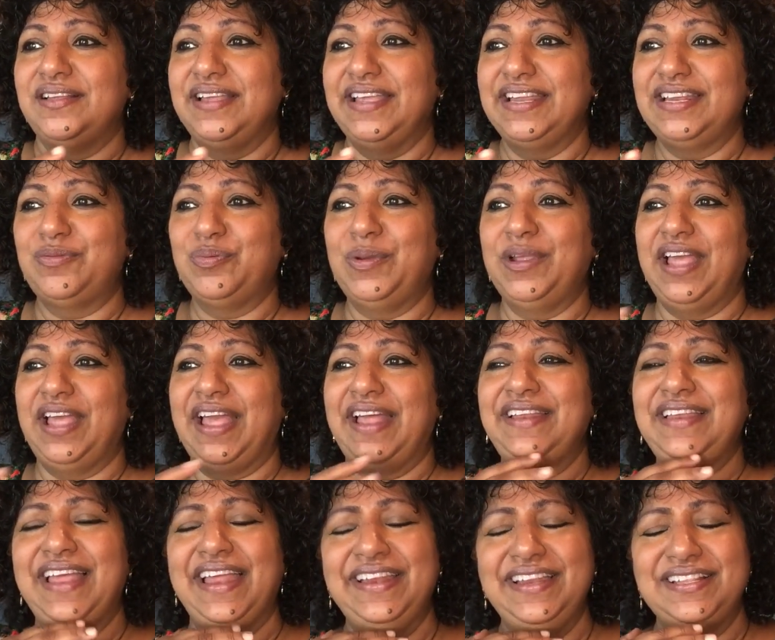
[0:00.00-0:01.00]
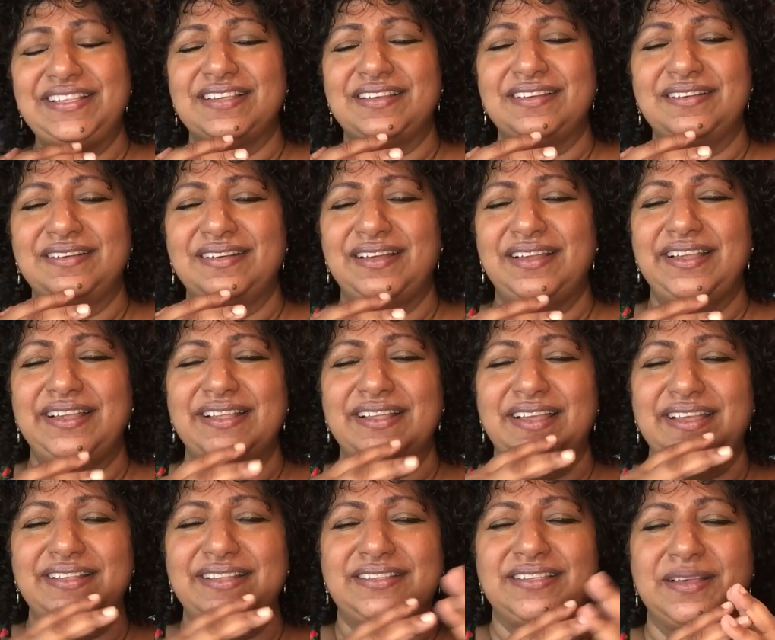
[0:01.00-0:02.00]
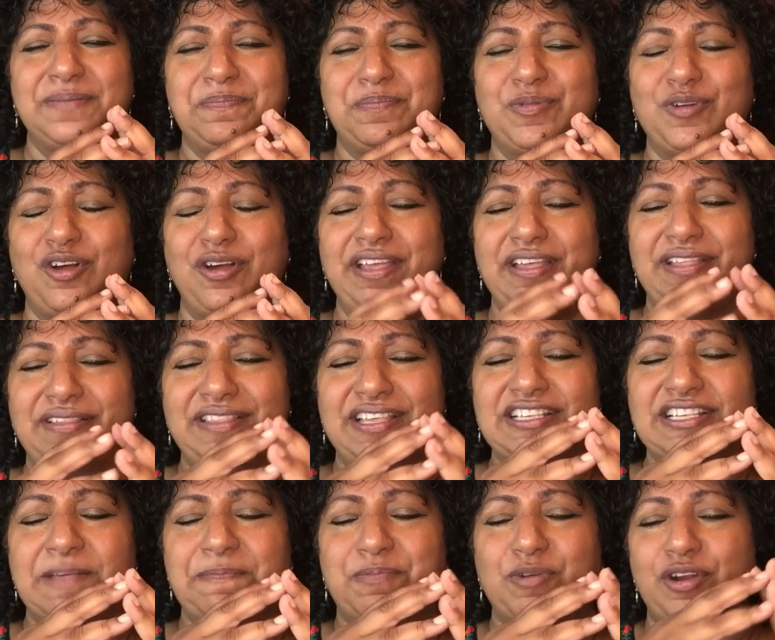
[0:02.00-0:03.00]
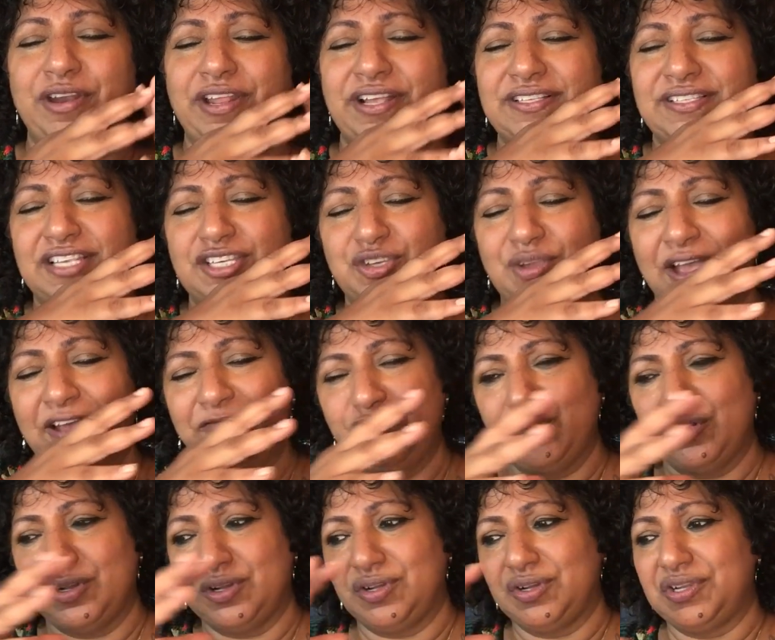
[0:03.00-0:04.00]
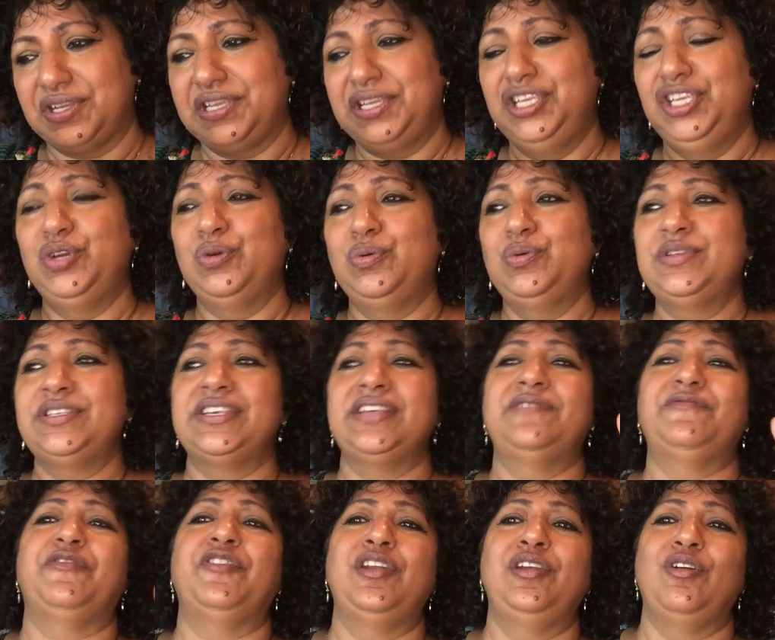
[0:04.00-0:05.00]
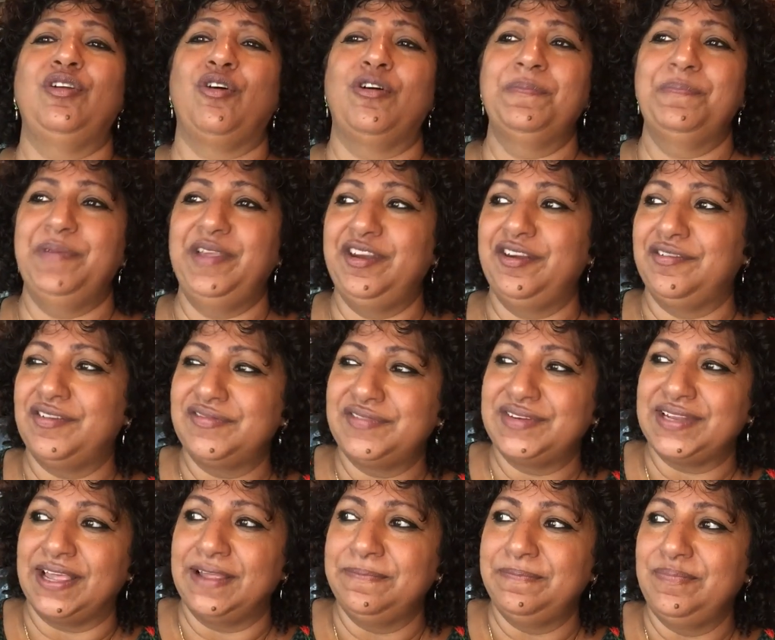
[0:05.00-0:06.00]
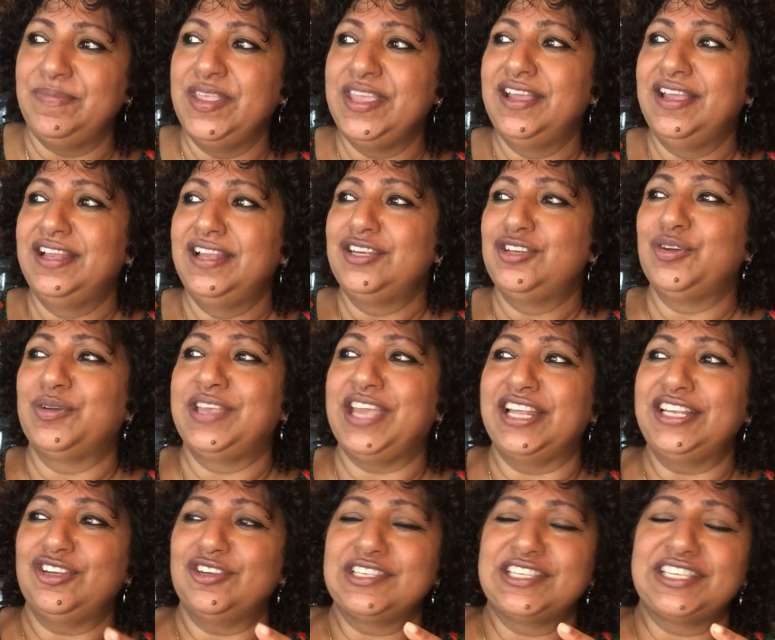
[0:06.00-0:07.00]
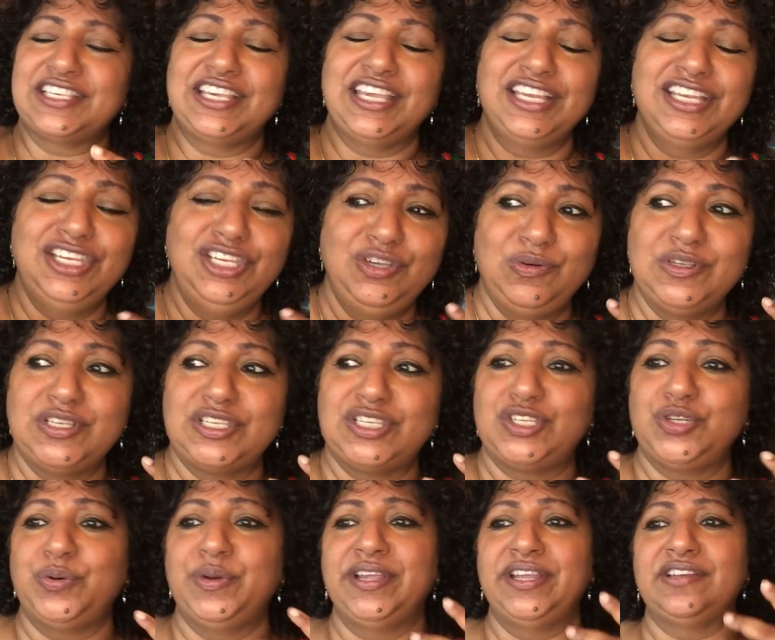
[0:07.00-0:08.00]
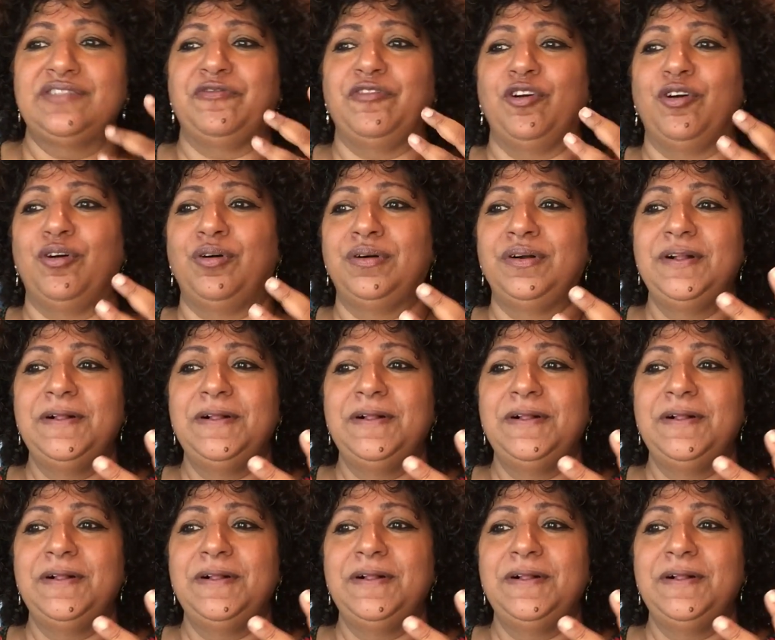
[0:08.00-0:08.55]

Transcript: it will, and it's a, it's a, pro, these are products that you have to use it for a long period of time to get your skin used to it for,